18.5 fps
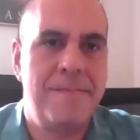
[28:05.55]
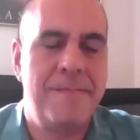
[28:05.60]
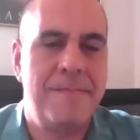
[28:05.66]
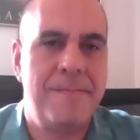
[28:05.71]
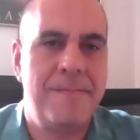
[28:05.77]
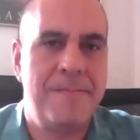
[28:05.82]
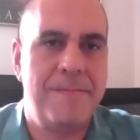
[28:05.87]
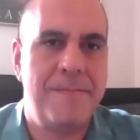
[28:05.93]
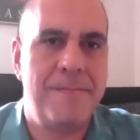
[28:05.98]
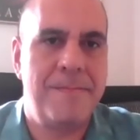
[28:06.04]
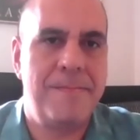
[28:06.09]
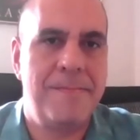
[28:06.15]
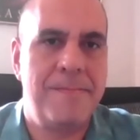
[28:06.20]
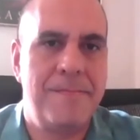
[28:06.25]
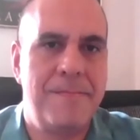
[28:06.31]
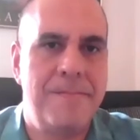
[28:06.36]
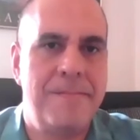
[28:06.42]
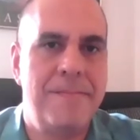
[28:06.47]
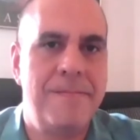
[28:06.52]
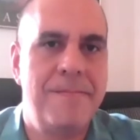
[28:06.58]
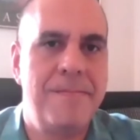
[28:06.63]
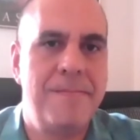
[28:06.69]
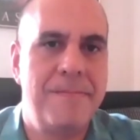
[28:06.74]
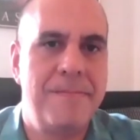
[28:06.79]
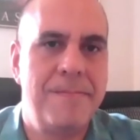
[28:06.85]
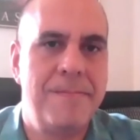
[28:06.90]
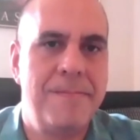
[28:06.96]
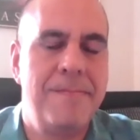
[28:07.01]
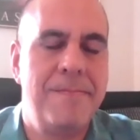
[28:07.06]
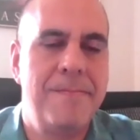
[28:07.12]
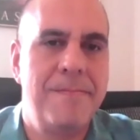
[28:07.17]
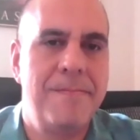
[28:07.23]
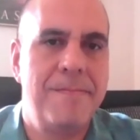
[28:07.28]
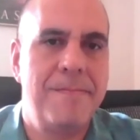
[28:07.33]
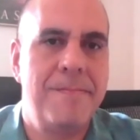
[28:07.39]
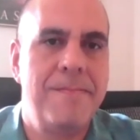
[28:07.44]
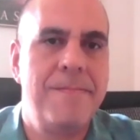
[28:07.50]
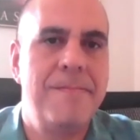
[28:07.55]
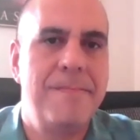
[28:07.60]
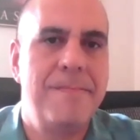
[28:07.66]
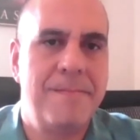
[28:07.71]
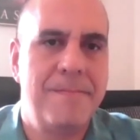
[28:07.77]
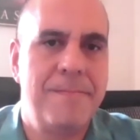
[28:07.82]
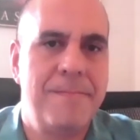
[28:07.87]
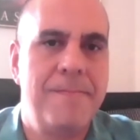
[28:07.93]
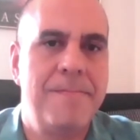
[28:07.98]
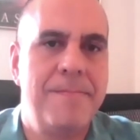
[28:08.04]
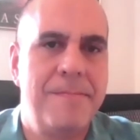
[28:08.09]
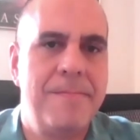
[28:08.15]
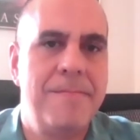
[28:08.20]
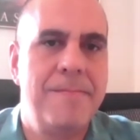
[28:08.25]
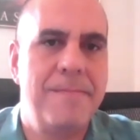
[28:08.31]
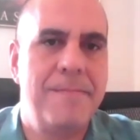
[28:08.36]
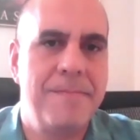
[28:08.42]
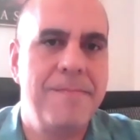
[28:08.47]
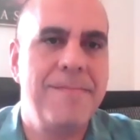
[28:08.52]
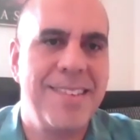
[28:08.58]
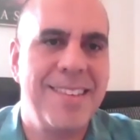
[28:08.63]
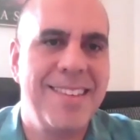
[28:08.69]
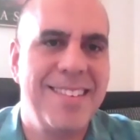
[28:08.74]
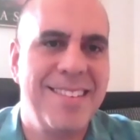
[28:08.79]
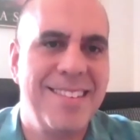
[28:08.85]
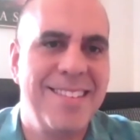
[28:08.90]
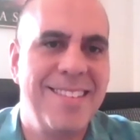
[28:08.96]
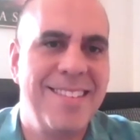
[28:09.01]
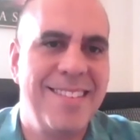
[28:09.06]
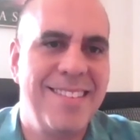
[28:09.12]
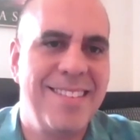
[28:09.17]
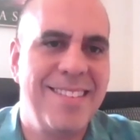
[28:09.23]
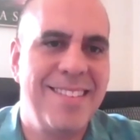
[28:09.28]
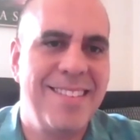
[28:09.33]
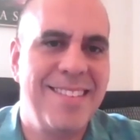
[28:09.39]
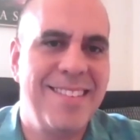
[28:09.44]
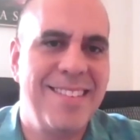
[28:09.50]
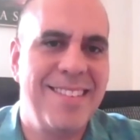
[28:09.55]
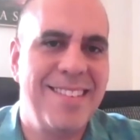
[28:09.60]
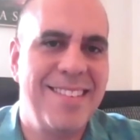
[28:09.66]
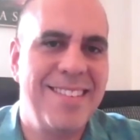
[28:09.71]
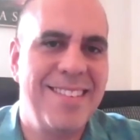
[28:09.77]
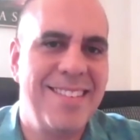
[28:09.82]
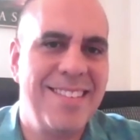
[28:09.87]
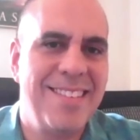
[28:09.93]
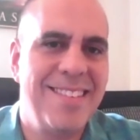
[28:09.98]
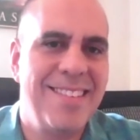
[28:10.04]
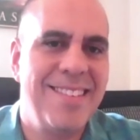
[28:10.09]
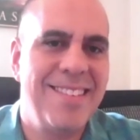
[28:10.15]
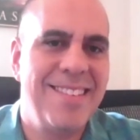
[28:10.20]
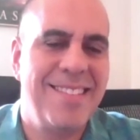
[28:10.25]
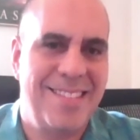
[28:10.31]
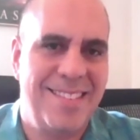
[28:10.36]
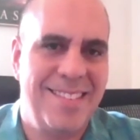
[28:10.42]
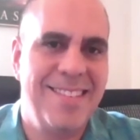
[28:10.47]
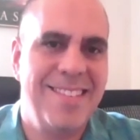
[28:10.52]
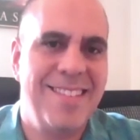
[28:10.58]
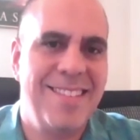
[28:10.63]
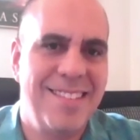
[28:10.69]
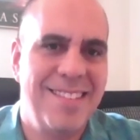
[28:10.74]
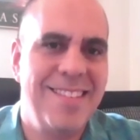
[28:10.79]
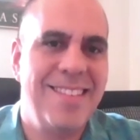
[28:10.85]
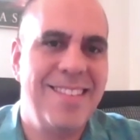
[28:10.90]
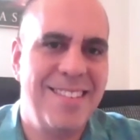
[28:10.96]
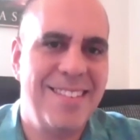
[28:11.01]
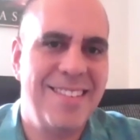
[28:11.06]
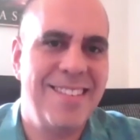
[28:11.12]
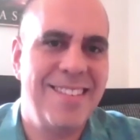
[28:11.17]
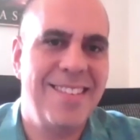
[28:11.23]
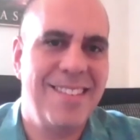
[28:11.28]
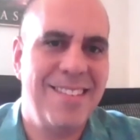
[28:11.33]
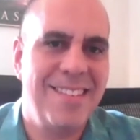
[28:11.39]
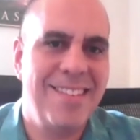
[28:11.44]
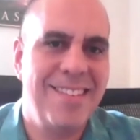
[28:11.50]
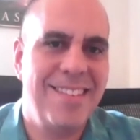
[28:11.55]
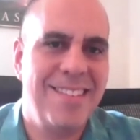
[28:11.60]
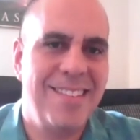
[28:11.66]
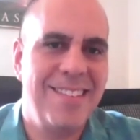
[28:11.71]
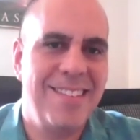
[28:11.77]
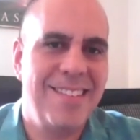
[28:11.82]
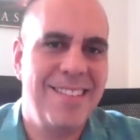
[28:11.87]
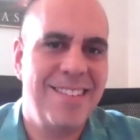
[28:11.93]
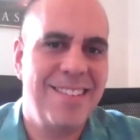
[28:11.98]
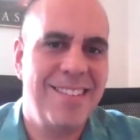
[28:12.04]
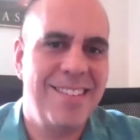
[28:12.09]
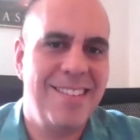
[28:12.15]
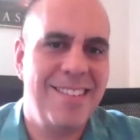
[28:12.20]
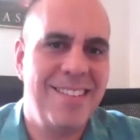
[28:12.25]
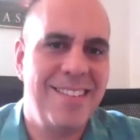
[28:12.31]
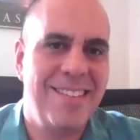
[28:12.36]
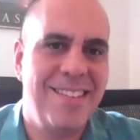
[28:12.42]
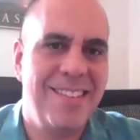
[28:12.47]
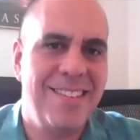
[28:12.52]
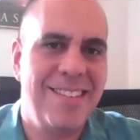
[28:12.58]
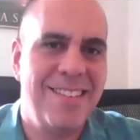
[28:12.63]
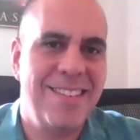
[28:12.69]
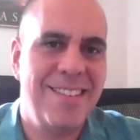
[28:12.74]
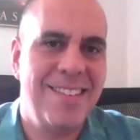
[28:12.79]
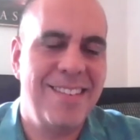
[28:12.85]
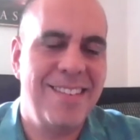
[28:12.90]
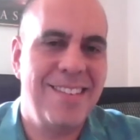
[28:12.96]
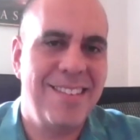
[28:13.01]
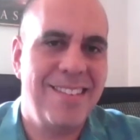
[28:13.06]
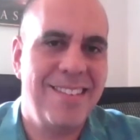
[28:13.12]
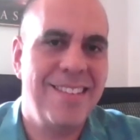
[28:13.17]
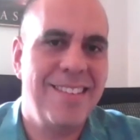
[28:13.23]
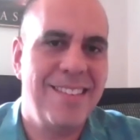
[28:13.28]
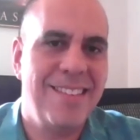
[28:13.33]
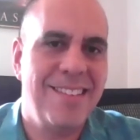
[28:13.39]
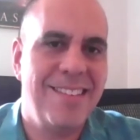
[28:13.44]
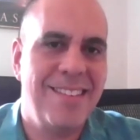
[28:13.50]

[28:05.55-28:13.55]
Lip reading: [no speech]